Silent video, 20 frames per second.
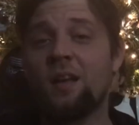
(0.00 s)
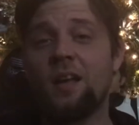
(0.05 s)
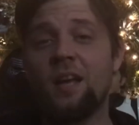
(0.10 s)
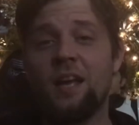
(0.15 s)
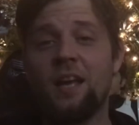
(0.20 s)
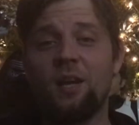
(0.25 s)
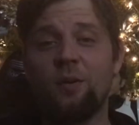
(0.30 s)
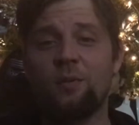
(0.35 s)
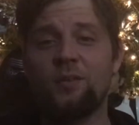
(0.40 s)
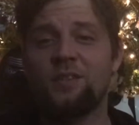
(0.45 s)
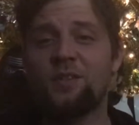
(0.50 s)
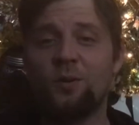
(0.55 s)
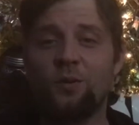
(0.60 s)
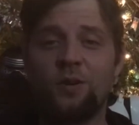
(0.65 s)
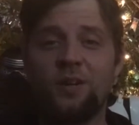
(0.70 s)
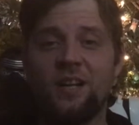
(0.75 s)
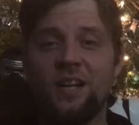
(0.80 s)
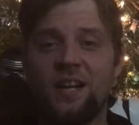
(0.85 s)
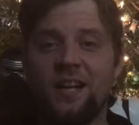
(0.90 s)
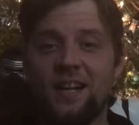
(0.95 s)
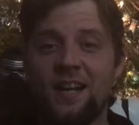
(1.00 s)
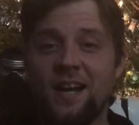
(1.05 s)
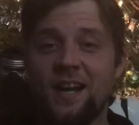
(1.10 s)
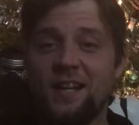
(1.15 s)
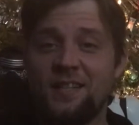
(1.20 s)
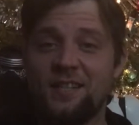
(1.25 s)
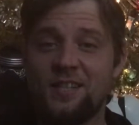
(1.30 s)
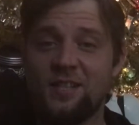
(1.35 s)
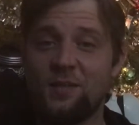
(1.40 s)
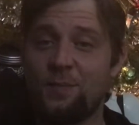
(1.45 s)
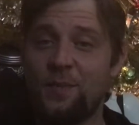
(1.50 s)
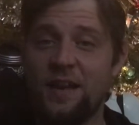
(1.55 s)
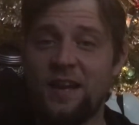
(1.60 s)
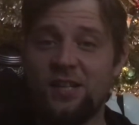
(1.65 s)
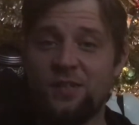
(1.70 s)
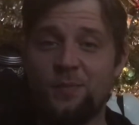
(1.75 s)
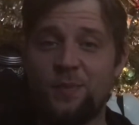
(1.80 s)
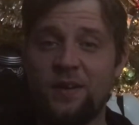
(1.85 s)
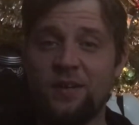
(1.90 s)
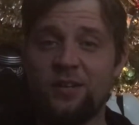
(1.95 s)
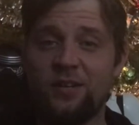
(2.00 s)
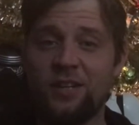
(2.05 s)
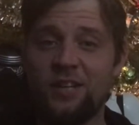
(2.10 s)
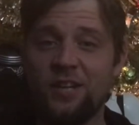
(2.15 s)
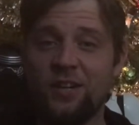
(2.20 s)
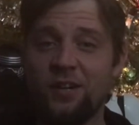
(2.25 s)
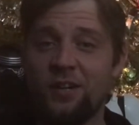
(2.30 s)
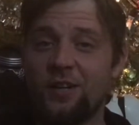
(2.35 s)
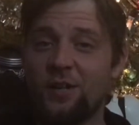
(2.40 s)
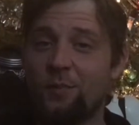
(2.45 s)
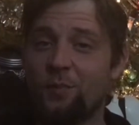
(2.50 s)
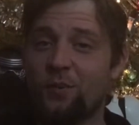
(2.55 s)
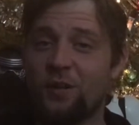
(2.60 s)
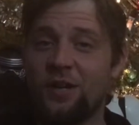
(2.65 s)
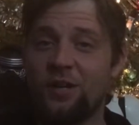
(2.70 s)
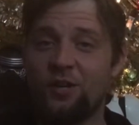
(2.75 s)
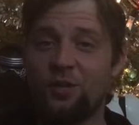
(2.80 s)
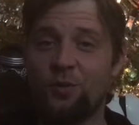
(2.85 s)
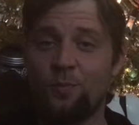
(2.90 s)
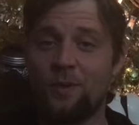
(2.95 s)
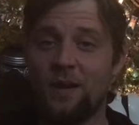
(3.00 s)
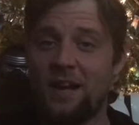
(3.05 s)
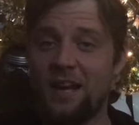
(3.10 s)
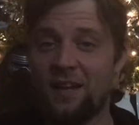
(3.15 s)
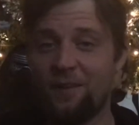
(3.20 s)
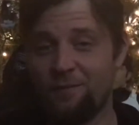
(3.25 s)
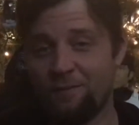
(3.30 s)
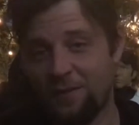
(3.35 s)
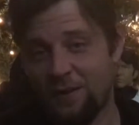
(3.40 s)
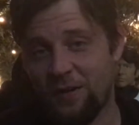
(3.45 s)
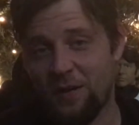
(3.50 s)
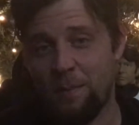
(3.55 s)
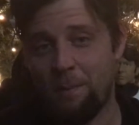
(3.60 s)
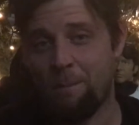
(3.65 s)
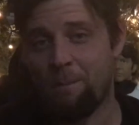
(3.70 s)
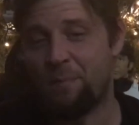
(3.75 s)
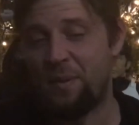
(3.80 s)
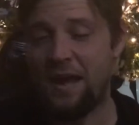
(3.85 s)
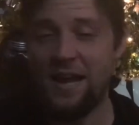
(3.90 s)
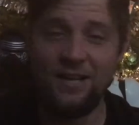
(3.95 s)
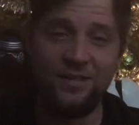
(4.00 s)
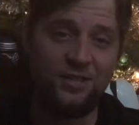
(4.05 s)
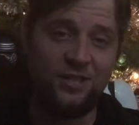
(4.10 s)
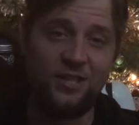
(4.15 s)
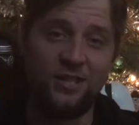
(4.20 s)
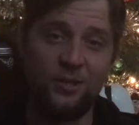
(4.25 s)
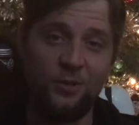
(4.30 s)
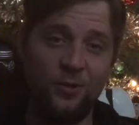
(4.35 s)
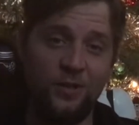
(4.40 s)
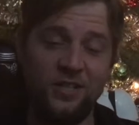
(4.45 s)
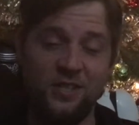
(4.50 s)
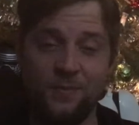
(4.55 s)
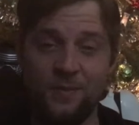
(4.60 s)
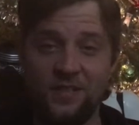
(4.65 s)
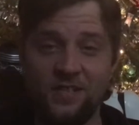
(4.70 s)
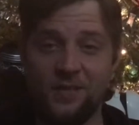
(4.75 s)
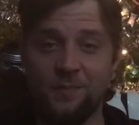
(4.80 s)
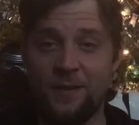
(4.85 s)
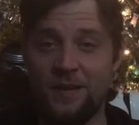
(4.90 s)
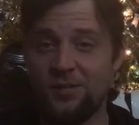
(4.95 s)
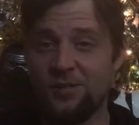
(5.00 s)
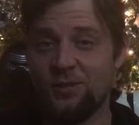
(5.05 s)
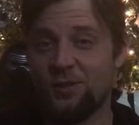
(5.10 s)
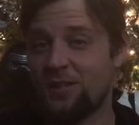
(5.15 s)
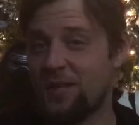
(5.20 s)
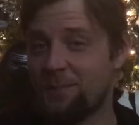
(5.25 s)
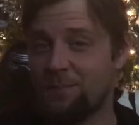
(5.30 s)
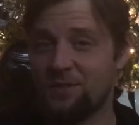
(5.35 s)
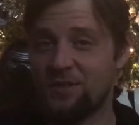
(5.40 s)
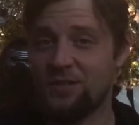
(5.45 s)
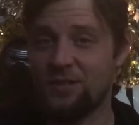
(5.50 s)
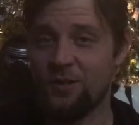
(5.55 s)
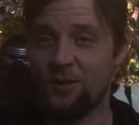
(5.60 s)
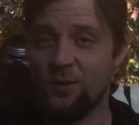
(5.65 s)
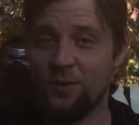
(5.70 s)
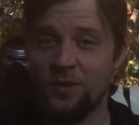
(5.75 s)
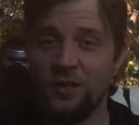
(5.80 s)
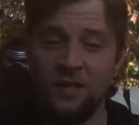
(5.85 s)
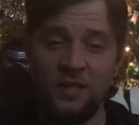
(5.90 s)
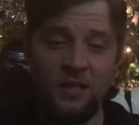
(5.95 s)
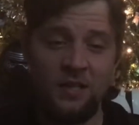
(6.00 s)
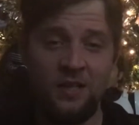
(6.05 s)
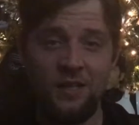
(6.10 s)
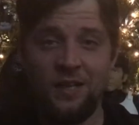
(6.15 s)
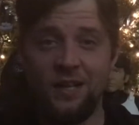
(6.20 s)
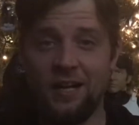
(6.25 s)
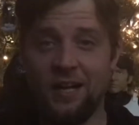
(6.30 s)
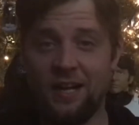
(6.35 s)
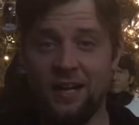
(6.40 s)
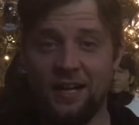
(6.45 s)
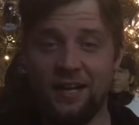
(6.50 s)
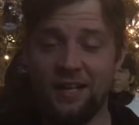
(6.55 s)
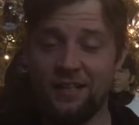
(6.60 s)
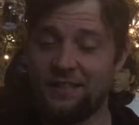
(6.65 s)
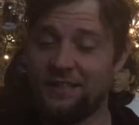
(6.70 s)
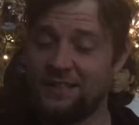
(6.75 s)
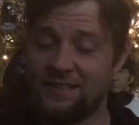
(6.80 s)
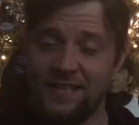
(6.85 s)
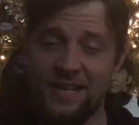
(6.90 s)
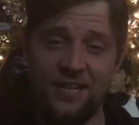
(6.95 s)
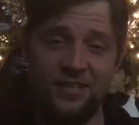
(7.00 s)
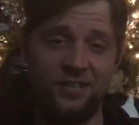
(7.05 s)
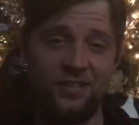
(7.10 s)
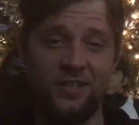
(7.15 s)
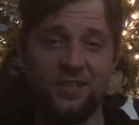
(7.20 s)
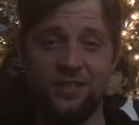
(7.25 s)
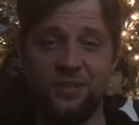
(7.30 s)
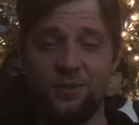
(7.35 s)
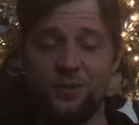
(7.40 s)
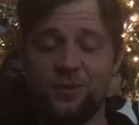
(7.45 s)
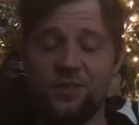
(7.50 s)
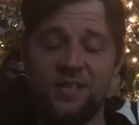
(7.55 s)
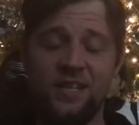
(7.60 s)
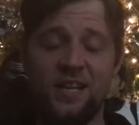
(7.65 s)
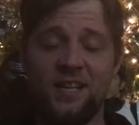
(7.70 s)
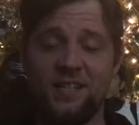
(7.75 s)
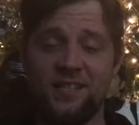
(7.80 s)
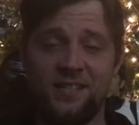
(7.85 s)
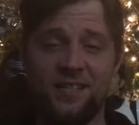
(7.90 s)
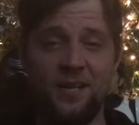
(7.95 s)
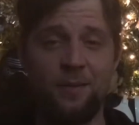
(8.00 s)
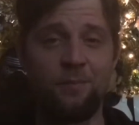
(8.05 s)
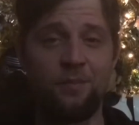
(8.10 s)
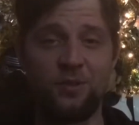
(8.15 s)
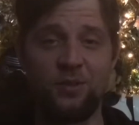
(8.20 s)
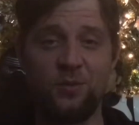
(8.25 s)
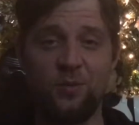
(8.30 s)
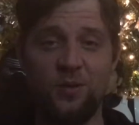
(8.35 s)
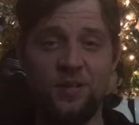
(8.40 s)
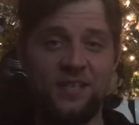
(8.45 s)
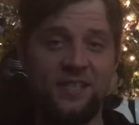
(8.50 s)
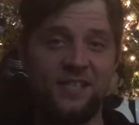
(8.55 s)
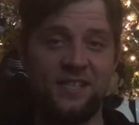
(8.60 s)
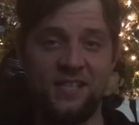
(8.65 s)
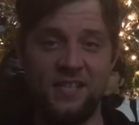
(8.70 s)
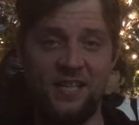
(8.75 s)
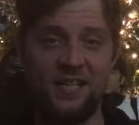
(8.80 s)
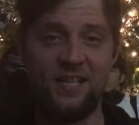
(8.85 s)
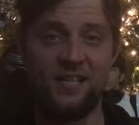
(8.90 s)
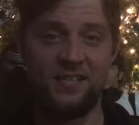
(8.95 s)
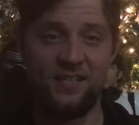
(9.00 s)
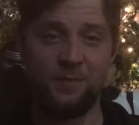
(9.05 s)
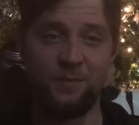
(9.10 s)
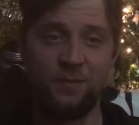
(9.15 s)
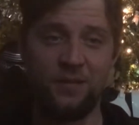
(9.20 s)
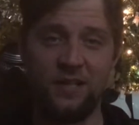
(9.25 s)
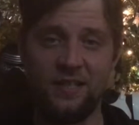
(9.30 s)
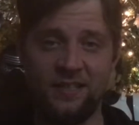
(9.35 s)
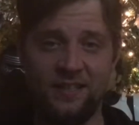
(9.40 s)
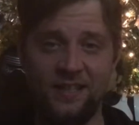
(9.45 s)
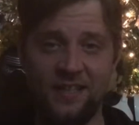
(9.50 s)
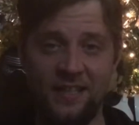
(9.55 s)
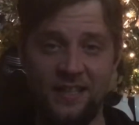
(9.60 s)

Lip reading: Hey, what's going on, guys? It's Bash Bender here, and I'm bringing you my very bashy Christmas special episode. It's actually Tuesday, December 26th, but